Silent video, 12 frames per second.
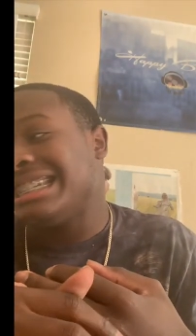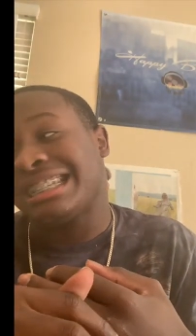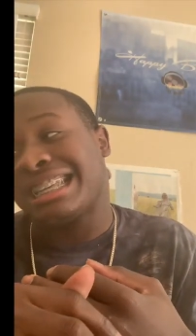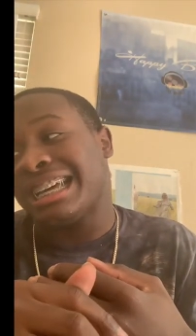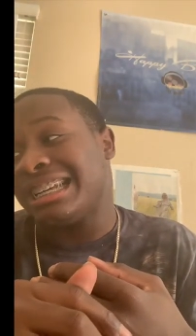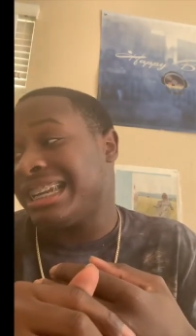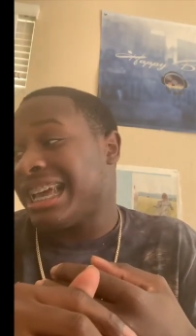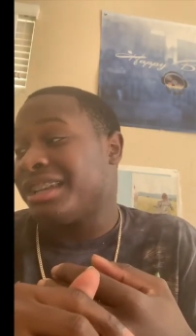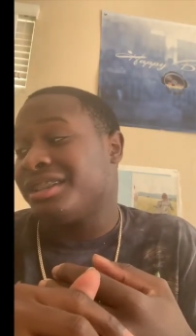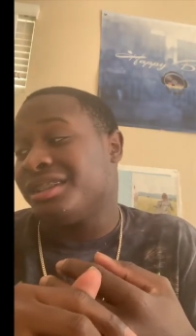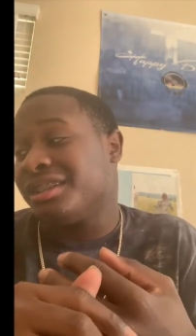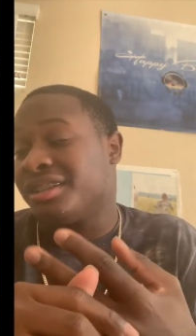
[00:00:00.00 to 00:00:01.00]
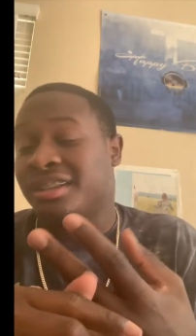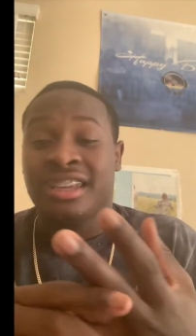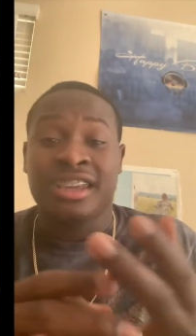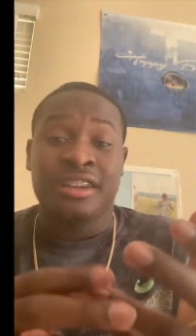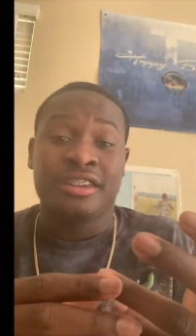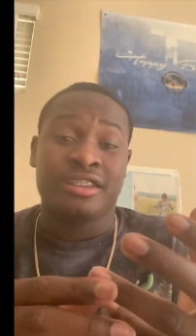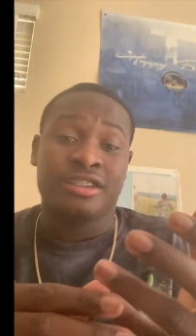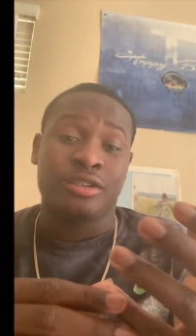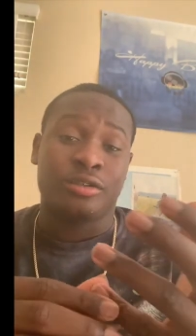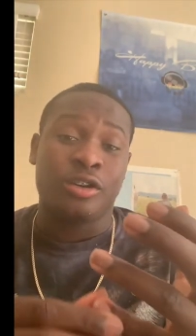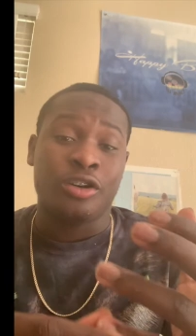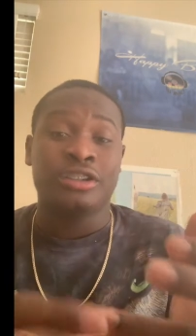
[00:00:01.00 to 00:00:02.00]
just got
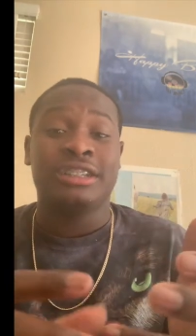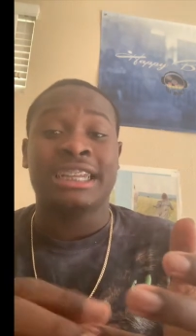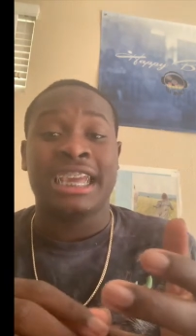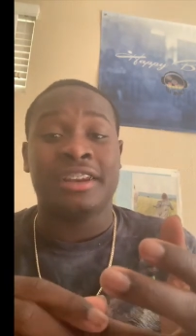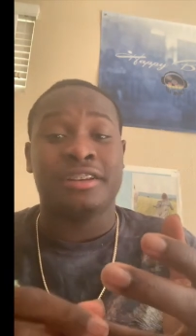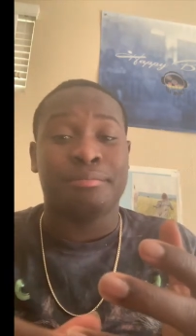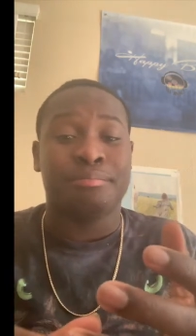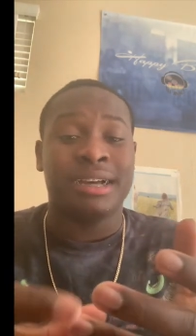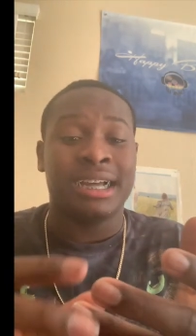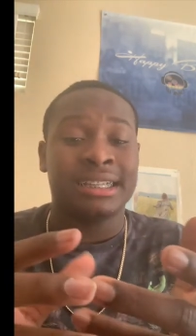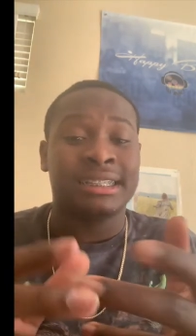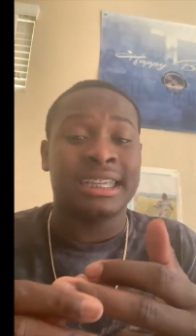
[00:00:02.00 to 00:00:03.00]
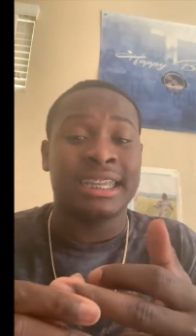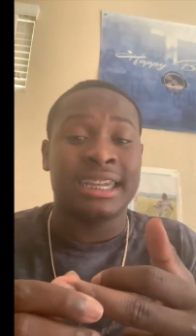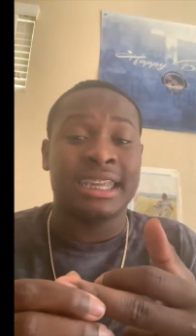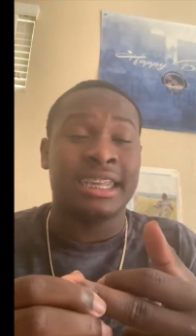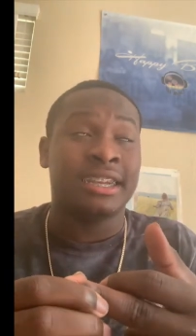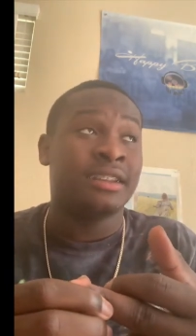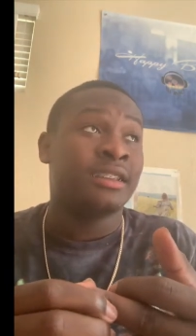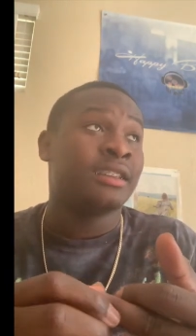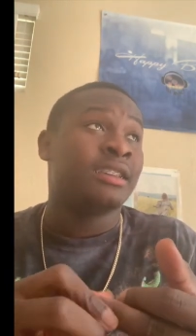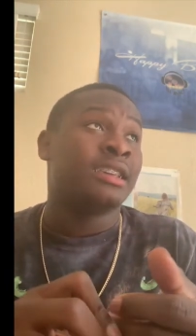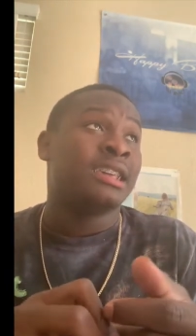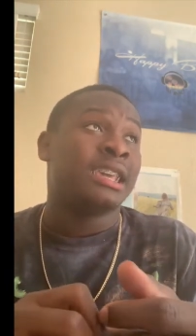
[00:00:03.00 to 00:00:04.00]
so Golden State, the Bucks, and then
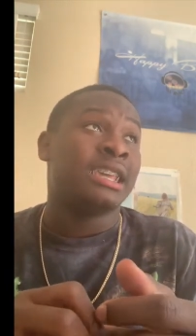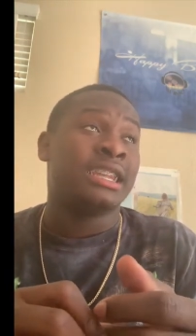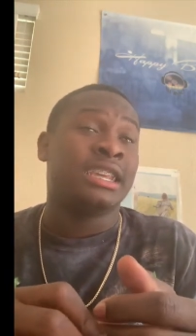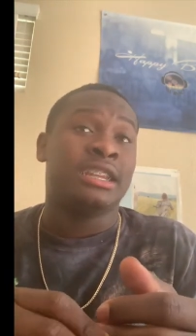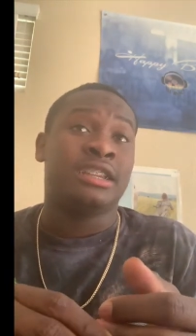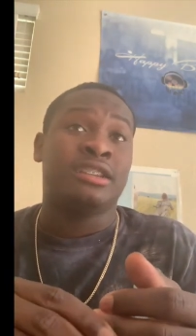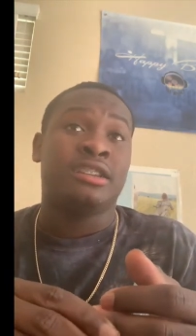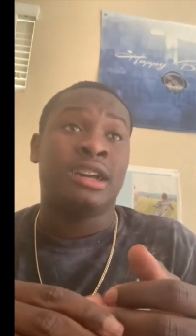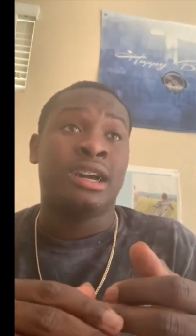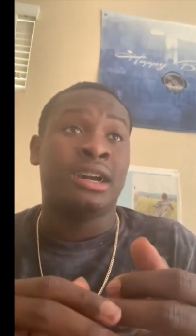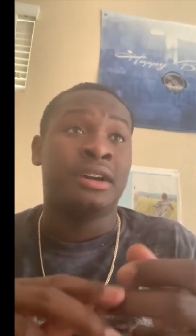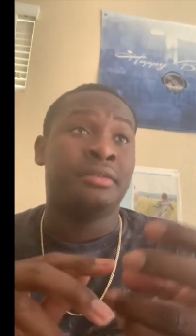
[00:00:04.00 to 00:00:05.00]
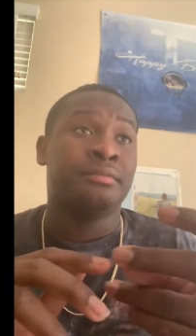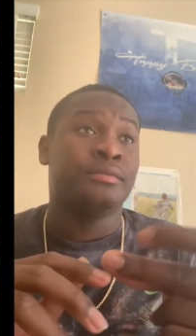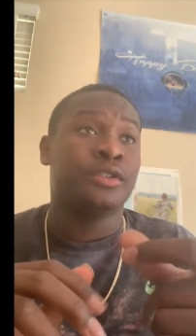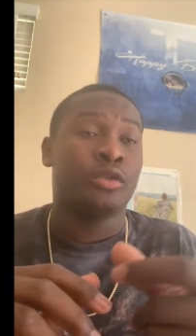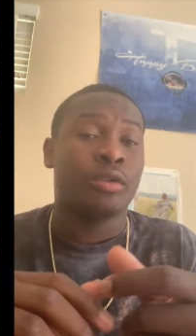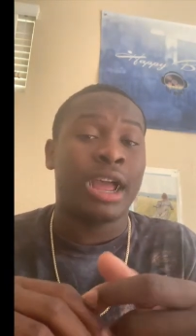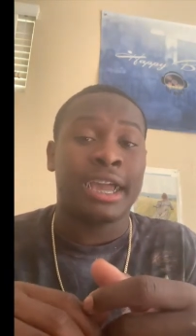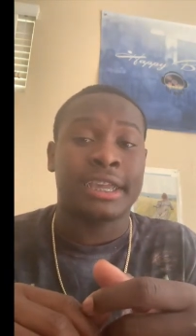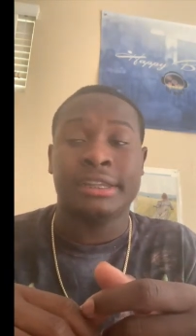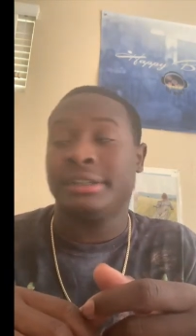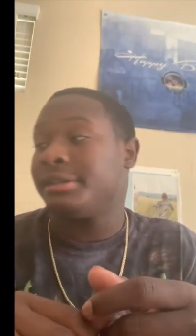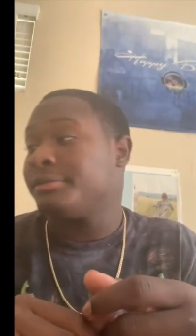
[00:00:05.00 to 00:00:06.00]
the
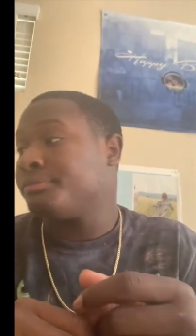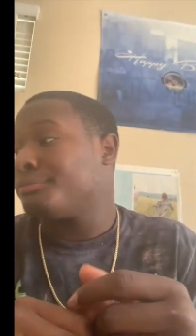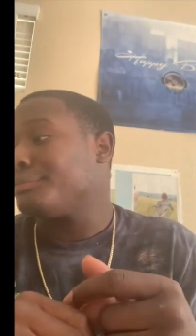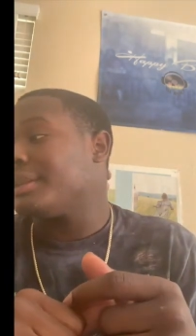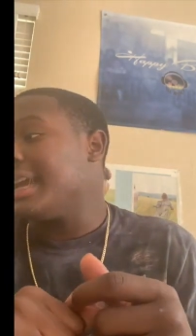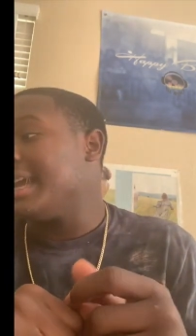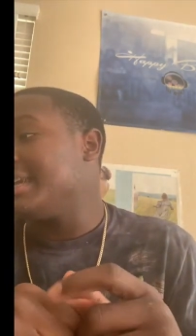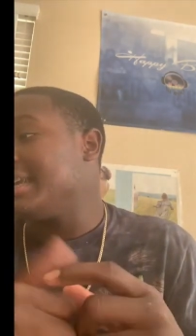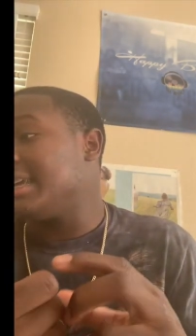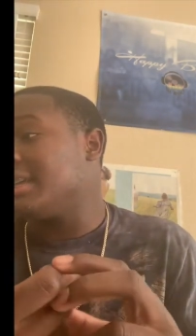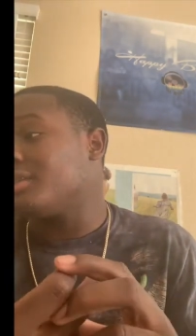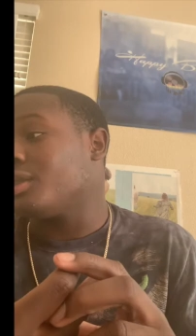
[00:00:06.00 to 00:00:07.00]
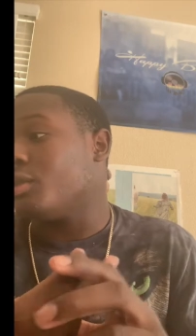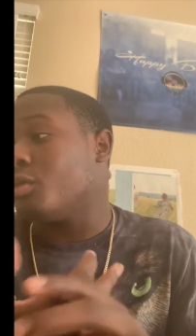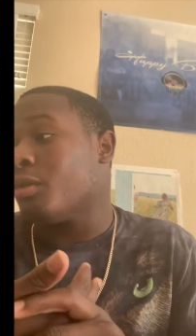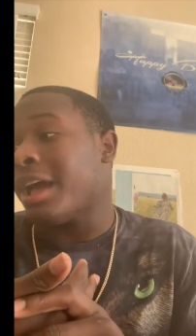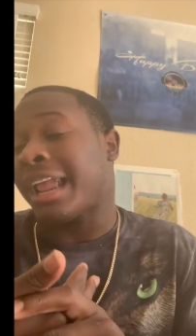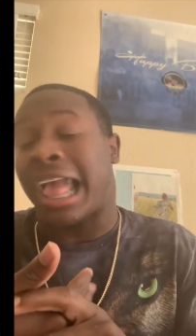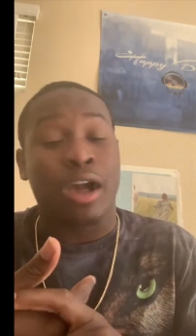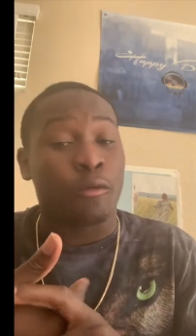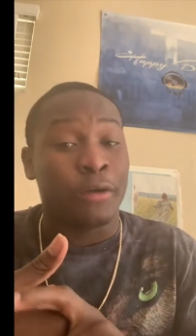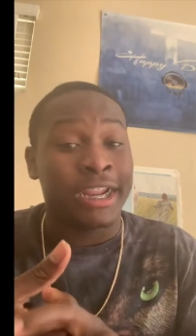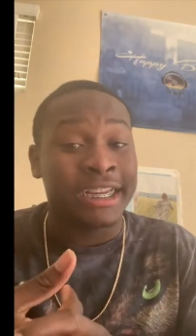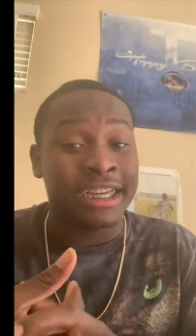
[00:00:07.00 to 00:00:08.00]
Rockets, and then so who I
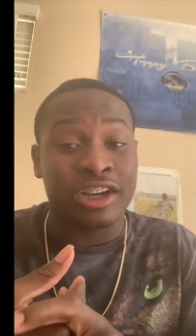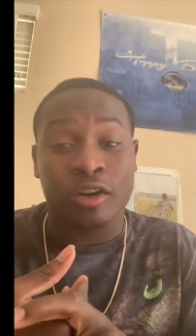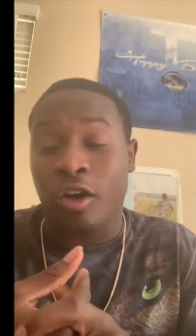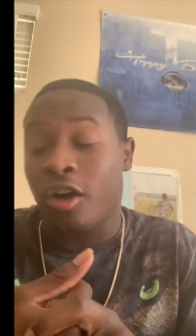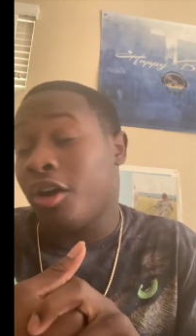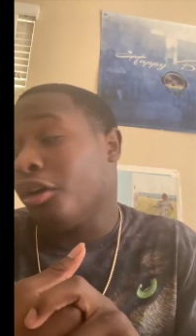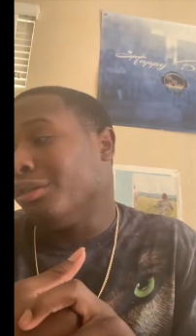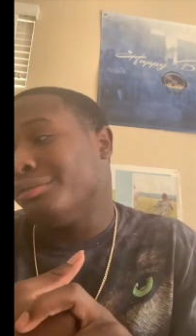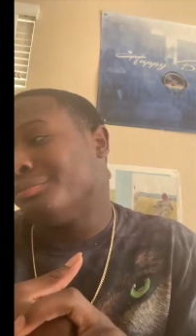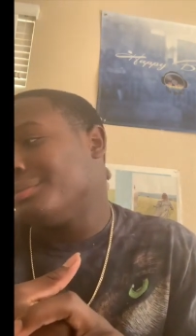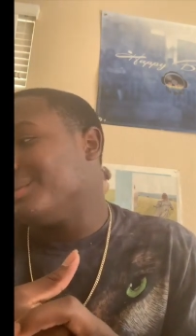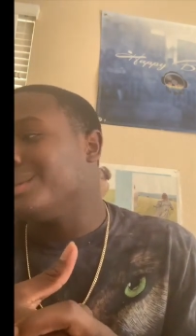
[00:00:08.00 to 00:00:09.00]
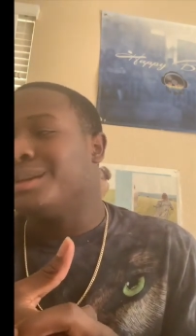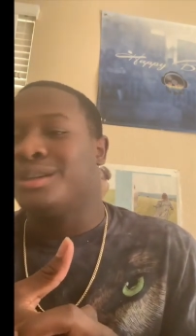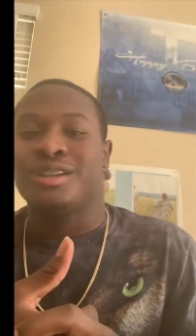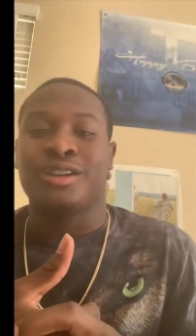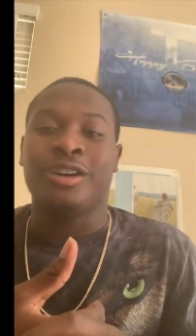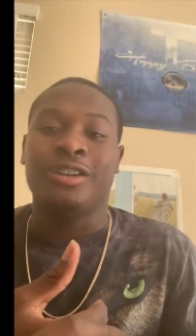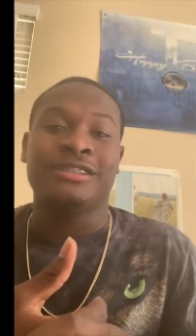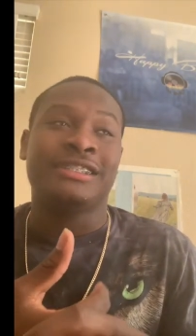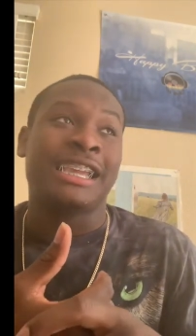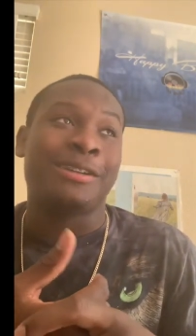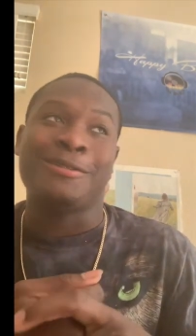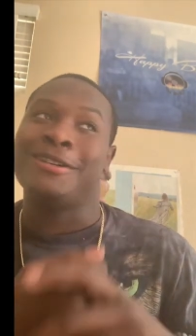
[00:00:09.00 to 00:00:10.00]
got winning it all? The Golden
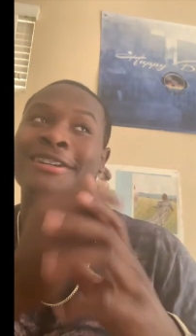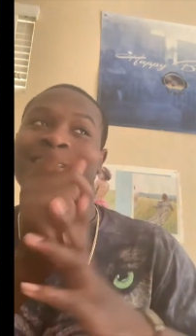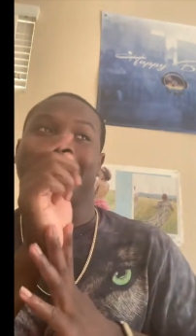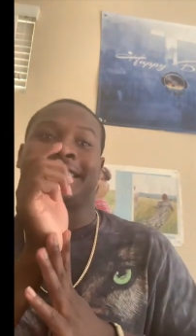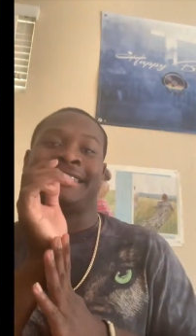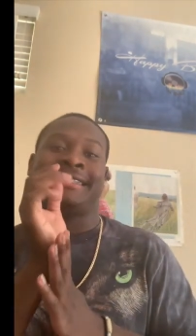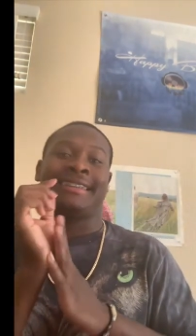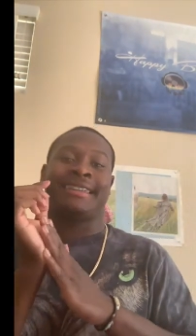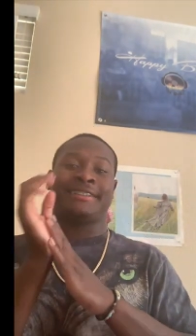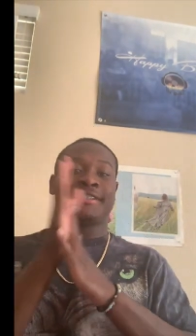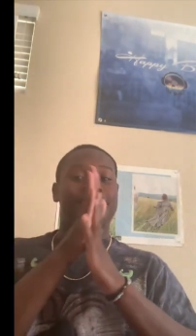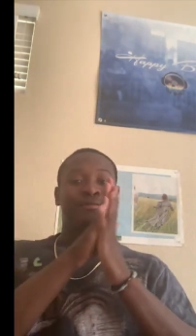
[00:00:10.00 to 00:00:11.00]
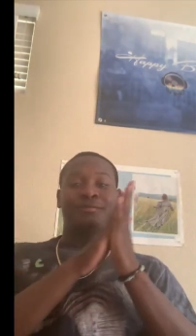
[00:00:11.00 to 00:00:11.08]
State Warriors in 6.